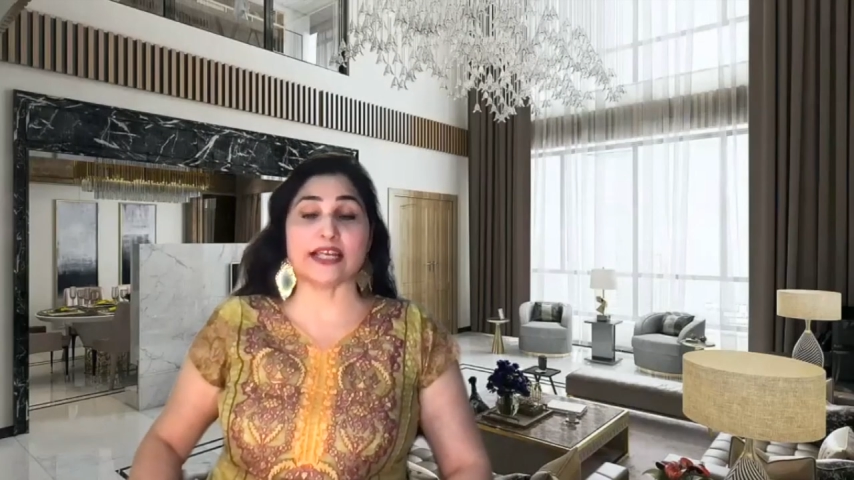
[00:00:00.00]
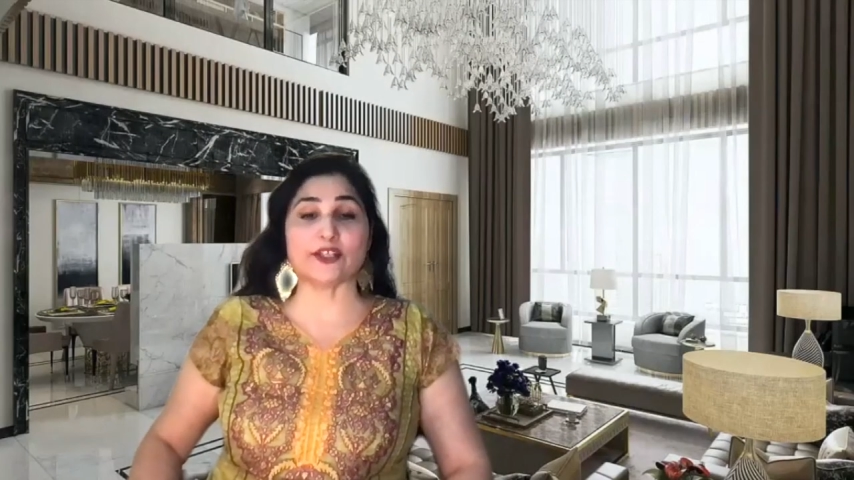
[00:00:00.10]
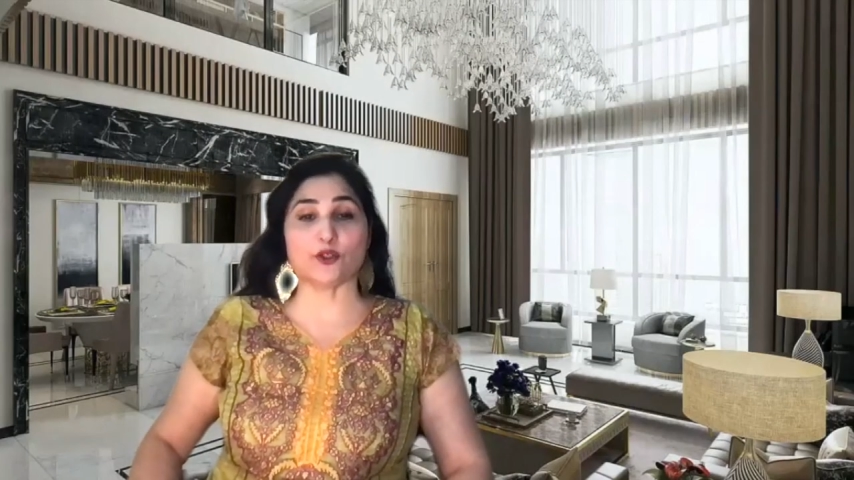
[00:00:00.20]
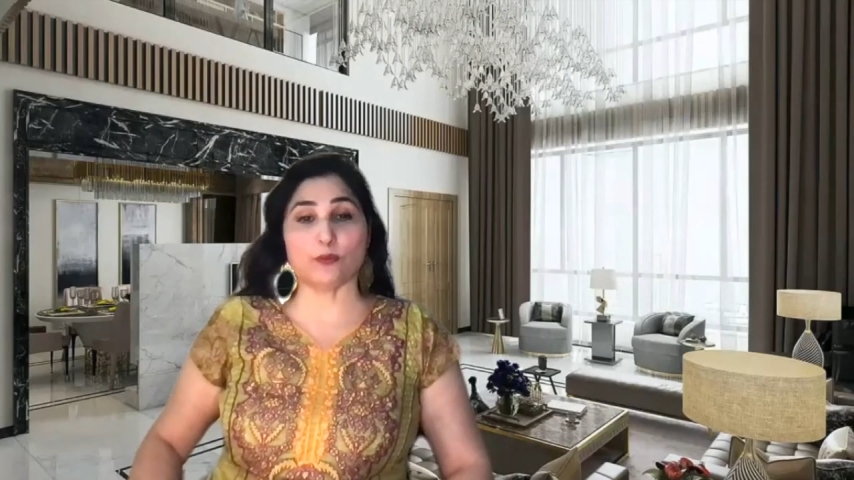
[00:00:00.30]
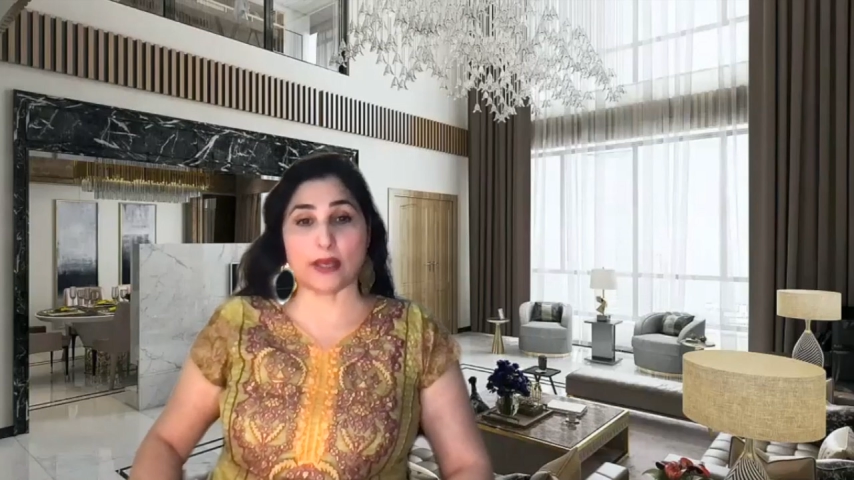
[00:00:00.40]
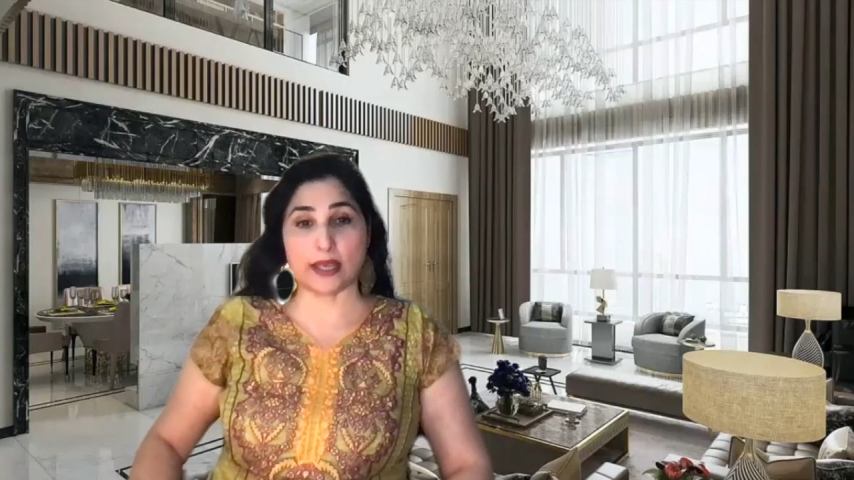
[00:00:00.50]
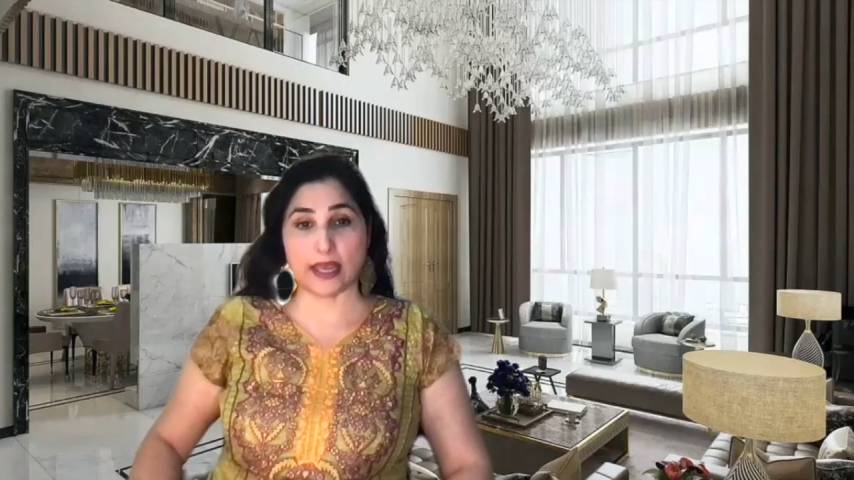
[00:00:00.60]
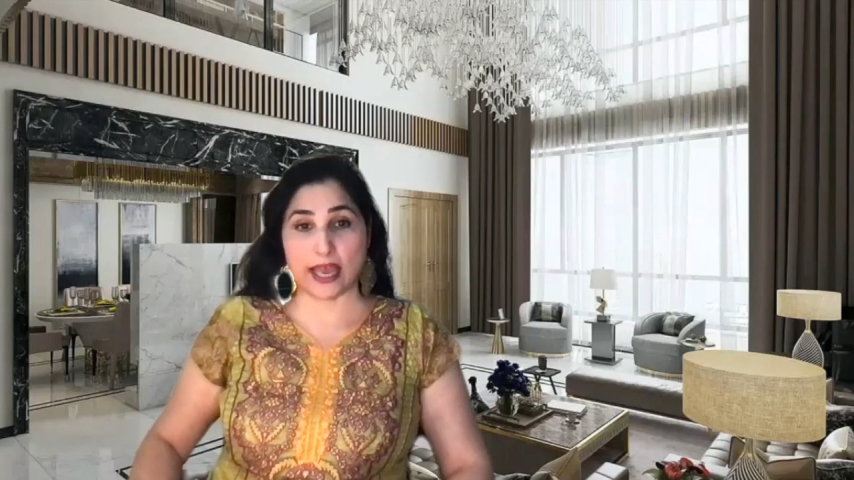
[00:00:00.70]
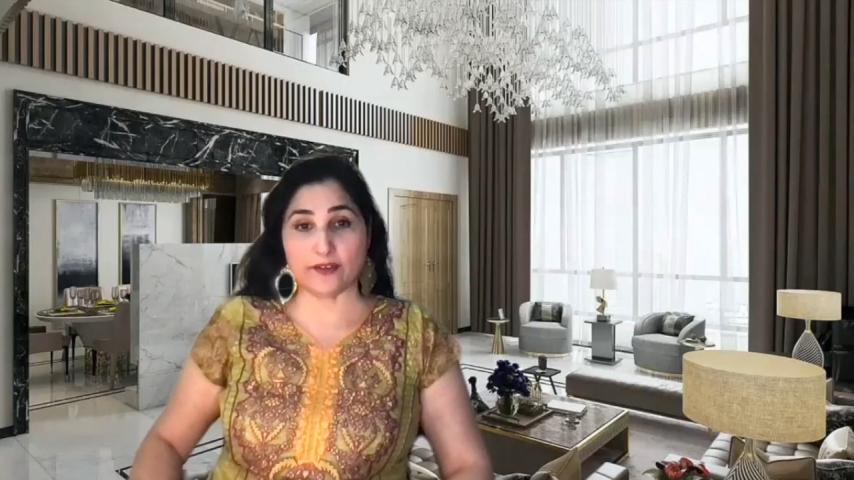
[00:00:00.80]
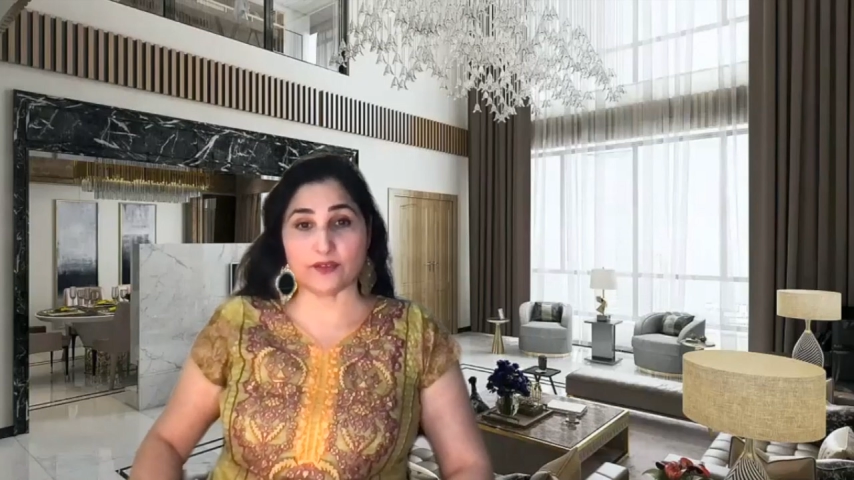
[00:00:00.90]
that you may
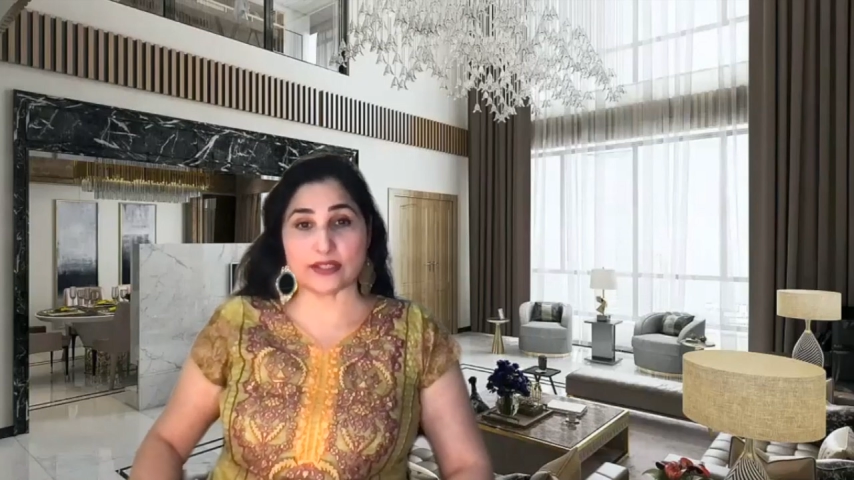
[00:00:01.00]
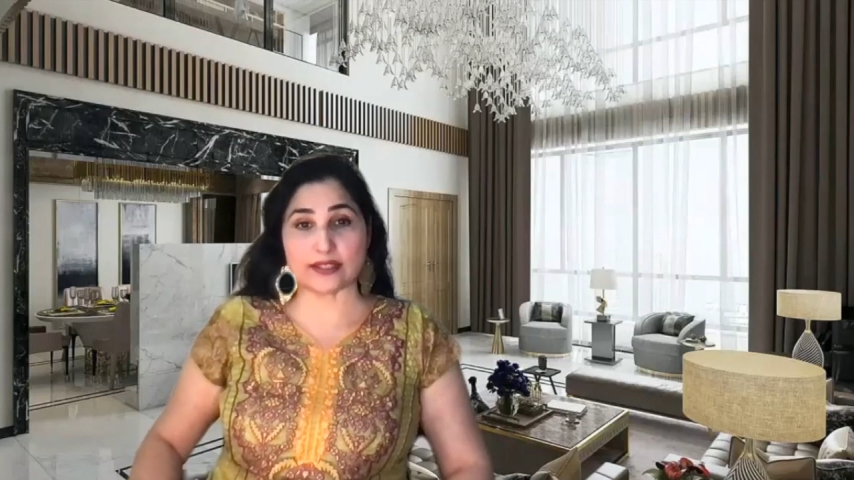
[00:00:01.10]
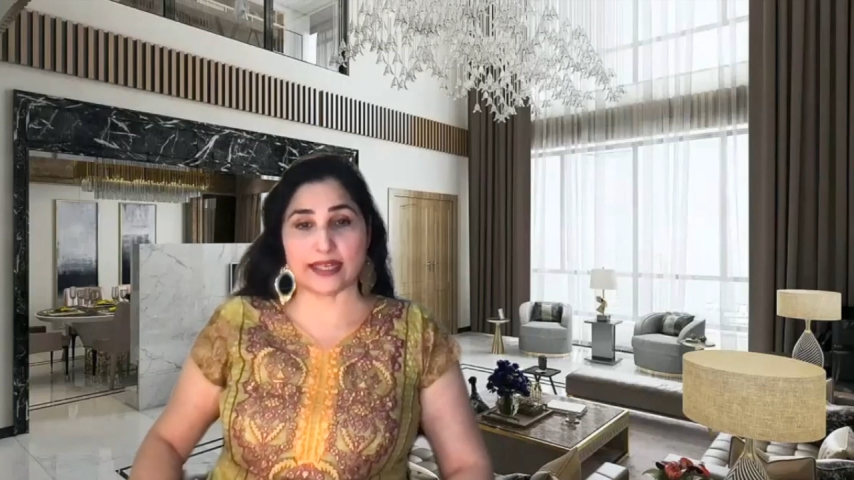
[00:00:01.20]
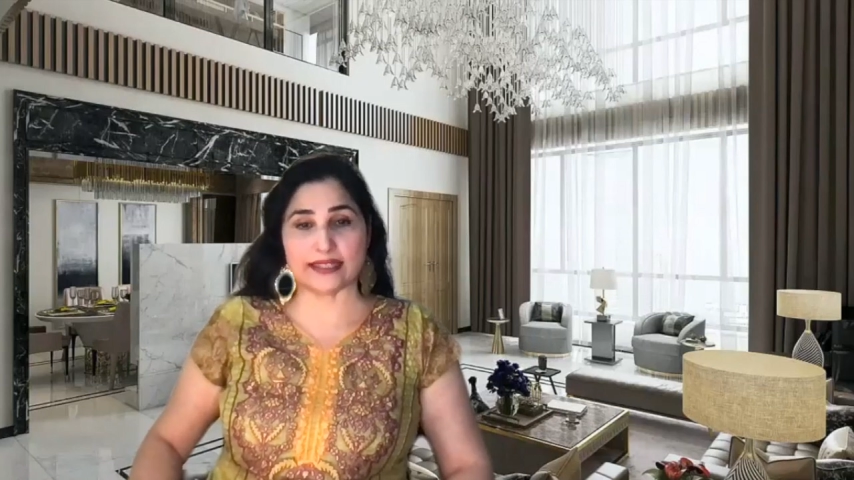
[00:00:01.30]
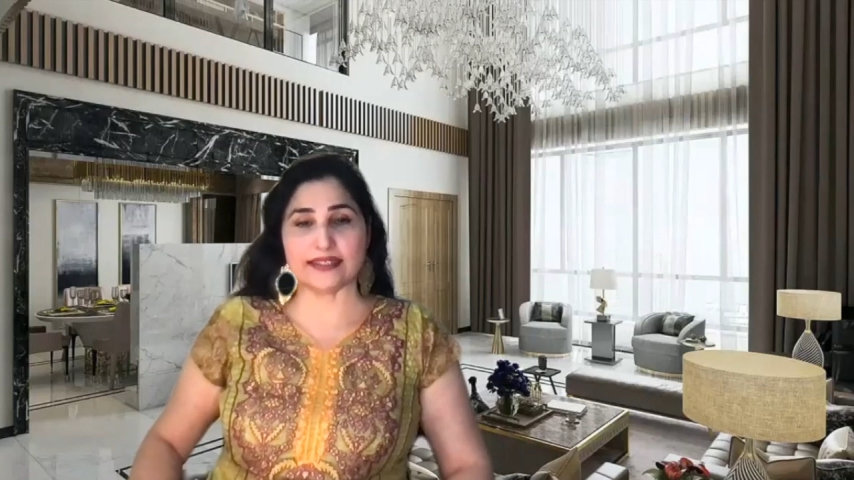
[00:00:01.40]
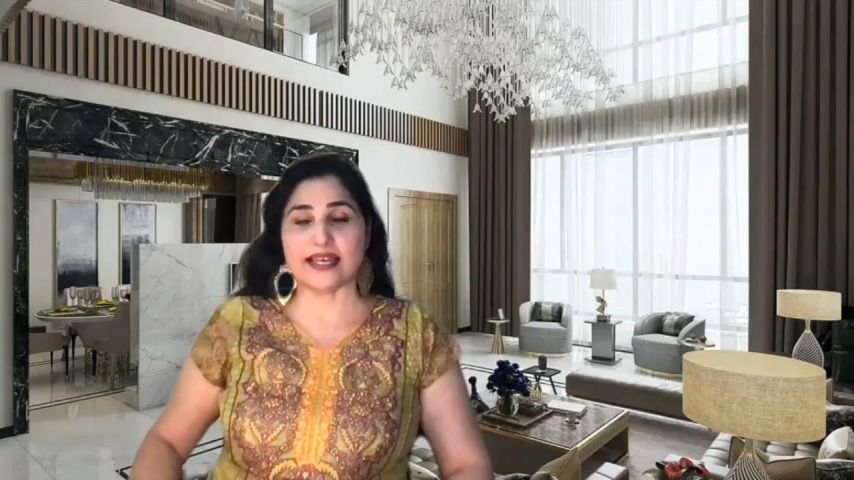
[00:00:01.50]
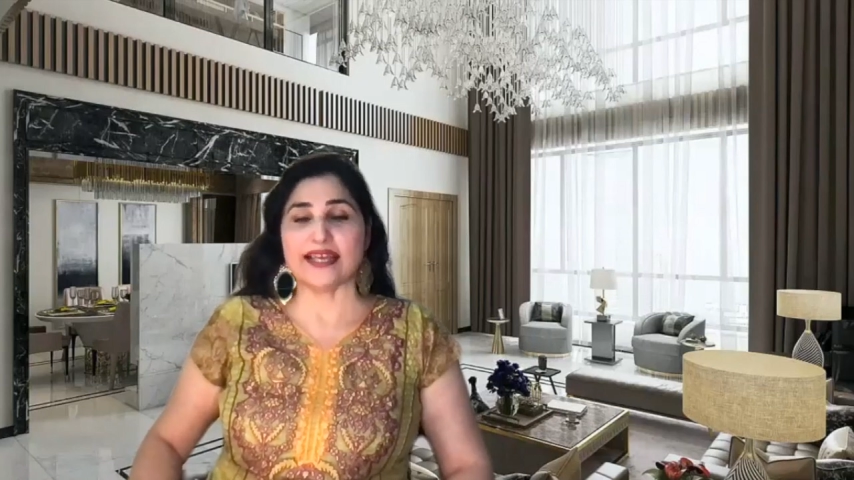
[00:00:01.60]
have designed,